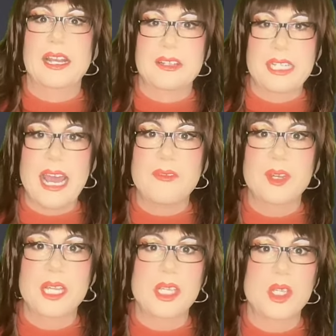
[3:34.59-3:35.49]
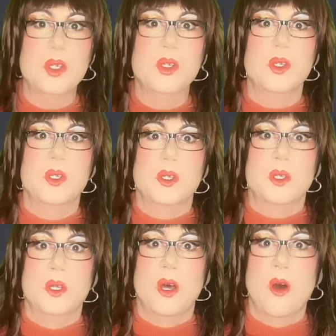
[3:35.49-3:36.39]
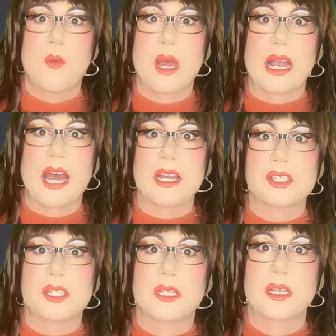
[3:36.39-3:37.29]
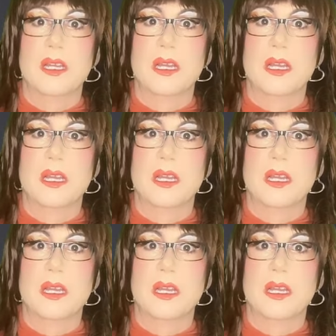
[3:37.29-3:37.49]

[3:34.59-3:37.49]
Now, Daphne, you... Oh, my gosh.